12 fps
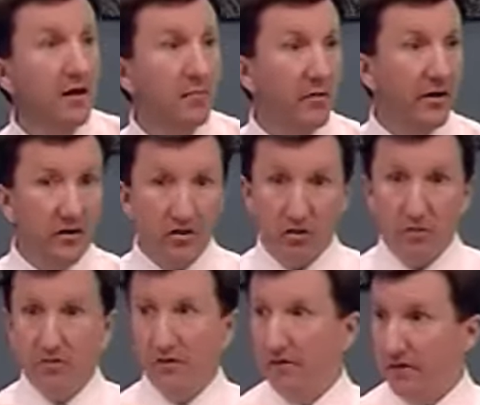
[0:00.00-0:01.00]
But in
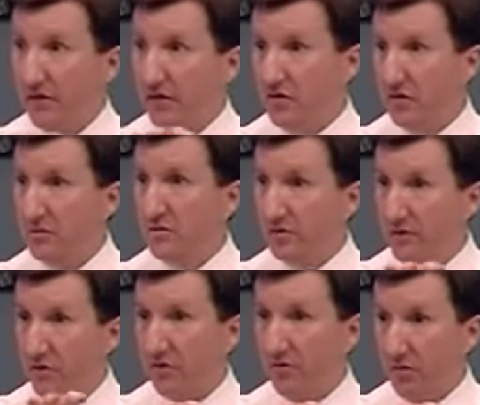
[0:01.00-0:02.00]
terms of
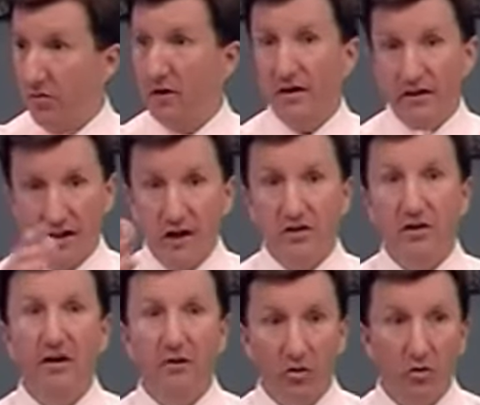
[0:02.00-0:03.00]
your organization
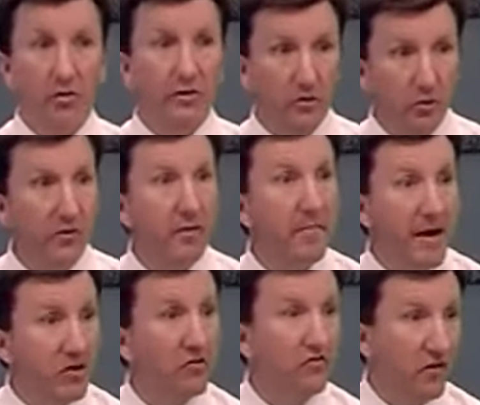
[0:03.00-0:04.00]
there, who are the
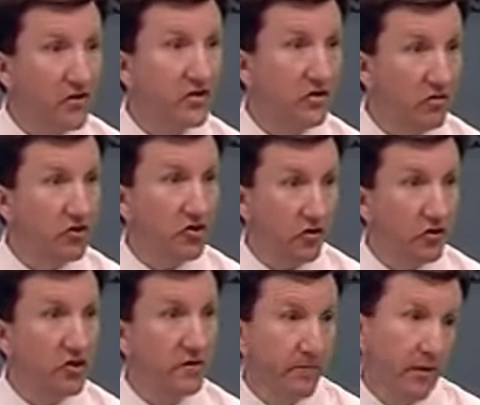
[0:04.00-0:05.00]
men you trust in your
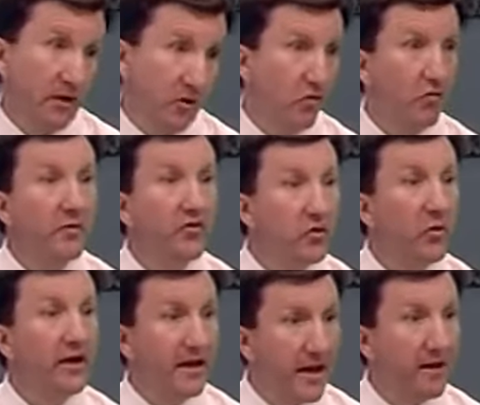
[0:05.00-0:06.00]
church who have been
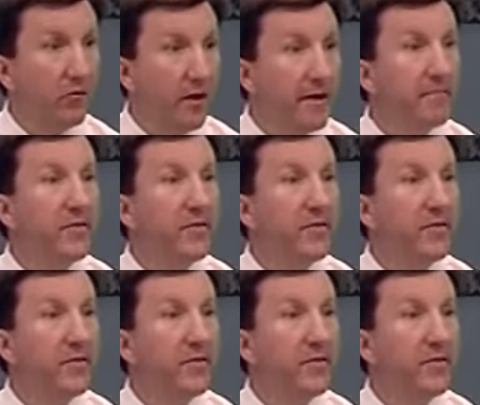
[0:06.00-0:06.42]
doing it anyway,